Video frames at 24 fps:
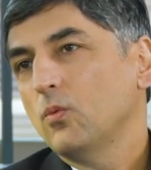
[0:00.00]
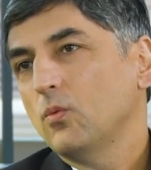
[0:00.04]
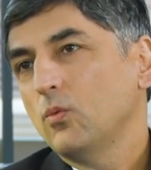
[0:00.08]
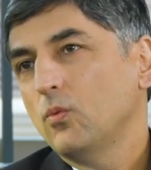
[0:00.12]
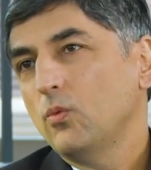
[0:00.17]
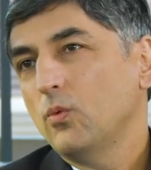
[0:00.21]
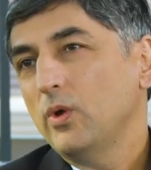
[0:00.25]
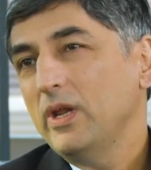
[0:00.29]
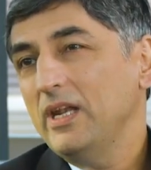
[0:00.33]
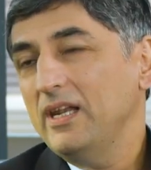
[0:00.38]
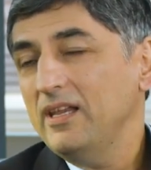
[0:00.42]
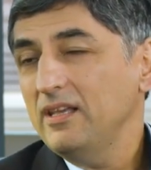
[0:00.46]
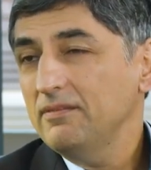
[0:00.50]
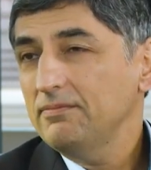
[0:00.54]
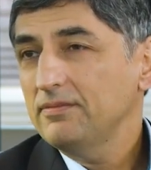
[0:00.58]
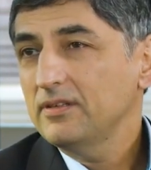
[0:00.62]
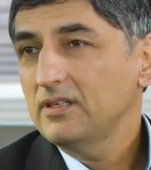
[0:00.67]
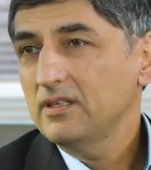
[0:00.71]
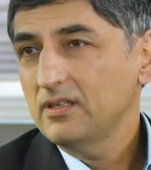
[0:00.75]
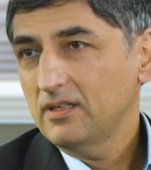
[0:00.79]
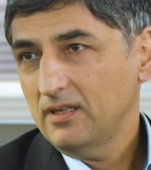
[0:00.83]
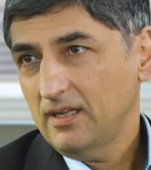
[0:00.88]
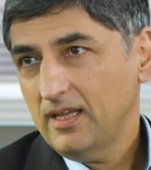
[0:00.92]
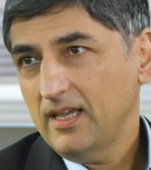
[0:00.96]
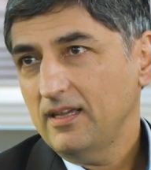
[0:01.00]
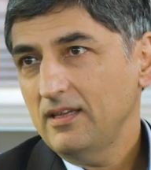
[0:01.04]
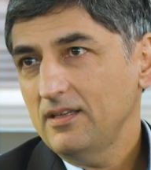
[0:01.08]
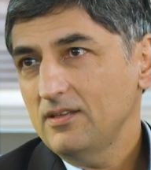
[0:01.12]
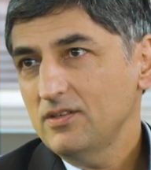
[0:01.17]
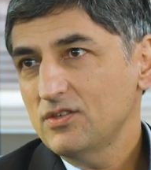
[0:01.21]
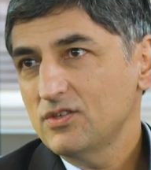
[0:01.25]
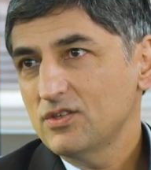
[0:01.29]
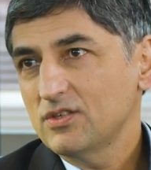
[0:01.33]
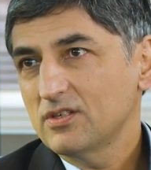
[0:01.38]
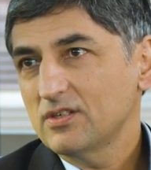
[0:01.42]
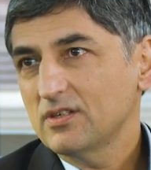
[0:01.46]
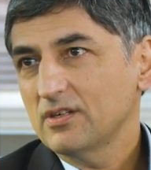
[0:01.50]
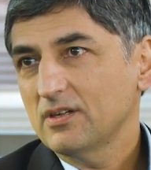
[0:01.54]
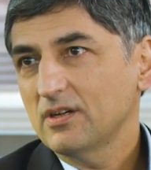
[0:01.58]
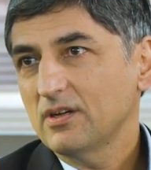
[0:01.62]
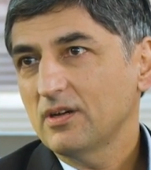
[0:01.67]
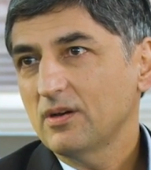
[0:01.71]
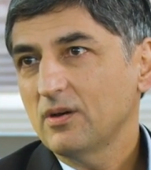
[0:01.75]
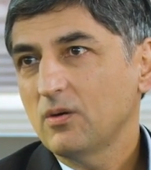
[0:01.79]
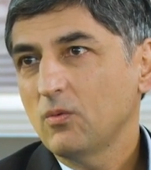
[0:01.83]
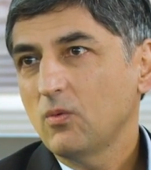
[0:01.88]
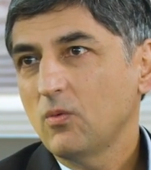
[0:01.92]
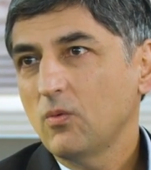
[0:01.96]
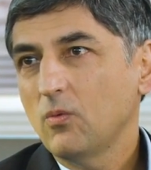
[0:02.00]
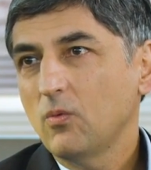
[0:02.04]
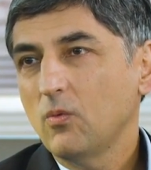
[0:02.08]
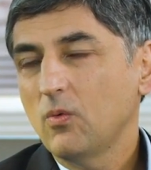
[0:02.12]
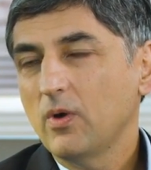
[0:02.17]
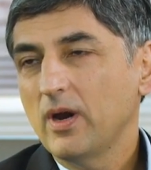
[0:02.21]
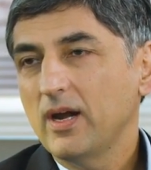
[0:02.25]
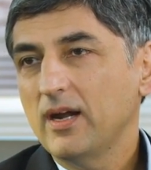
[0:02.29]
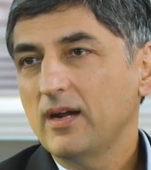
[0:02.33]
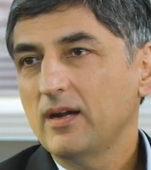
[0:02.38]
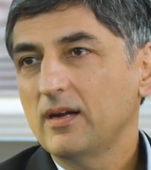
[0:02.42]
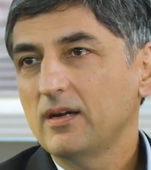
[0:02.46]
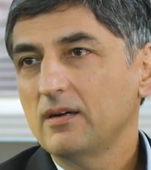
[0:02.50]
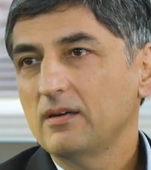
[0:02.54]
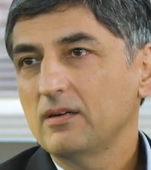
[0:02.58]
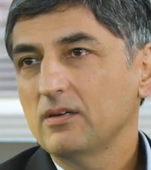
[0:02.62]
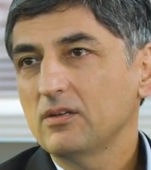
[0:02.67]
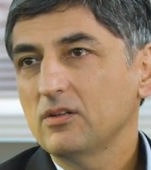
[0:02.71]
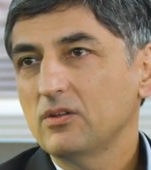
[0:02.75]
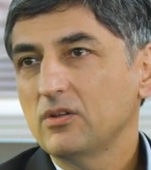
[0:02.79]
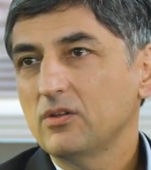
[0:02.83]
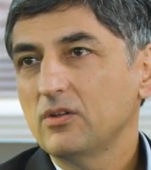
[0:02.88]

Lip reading: We live in an age where